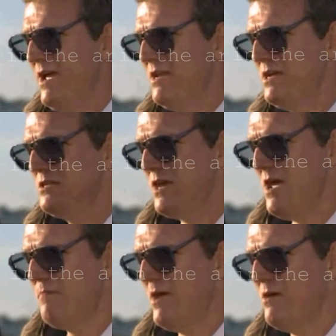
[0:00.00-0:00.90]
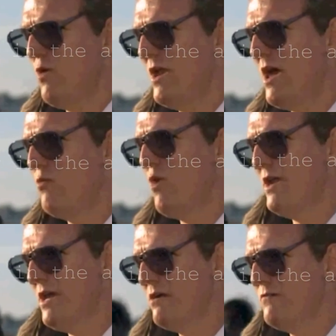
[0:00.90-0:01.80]
and did tape a
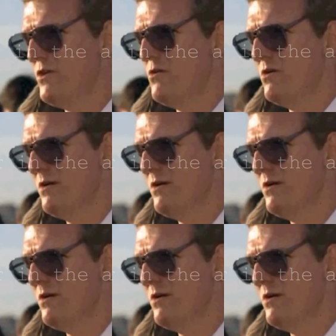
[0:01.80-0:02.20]
one-on-one interview.